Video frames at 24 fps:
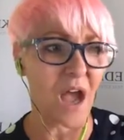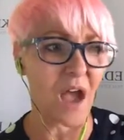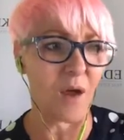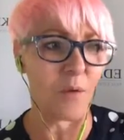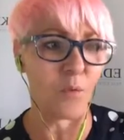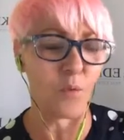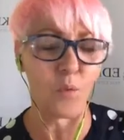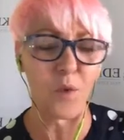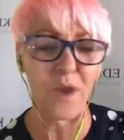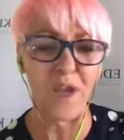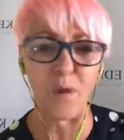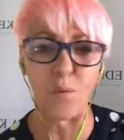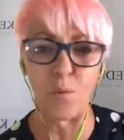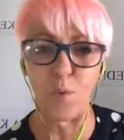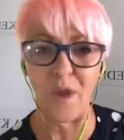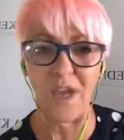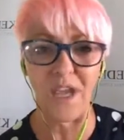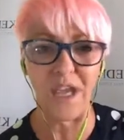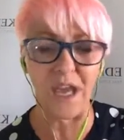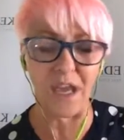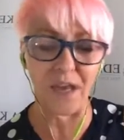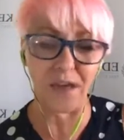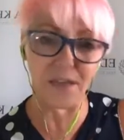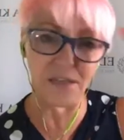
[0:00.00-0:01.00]
We
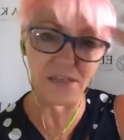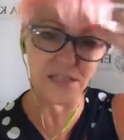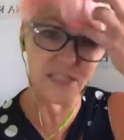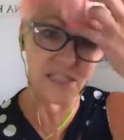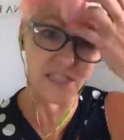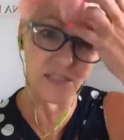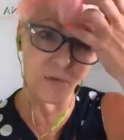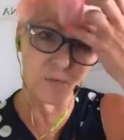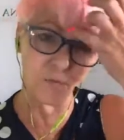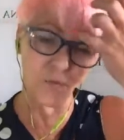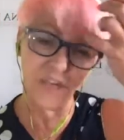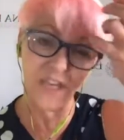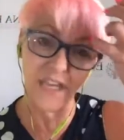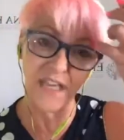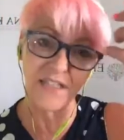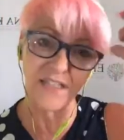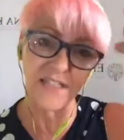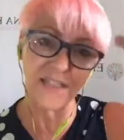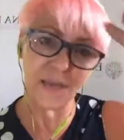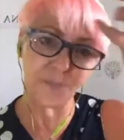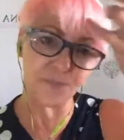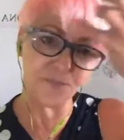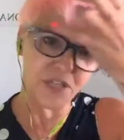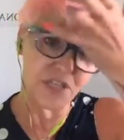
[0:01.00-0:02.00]
get
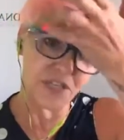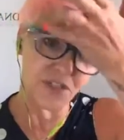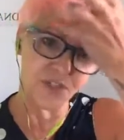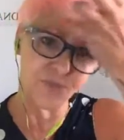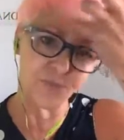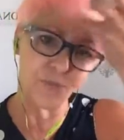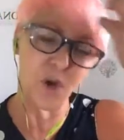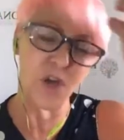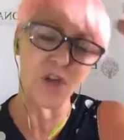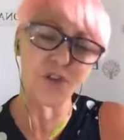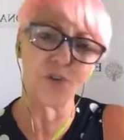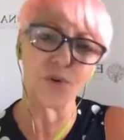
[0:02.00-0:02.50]
some deals brought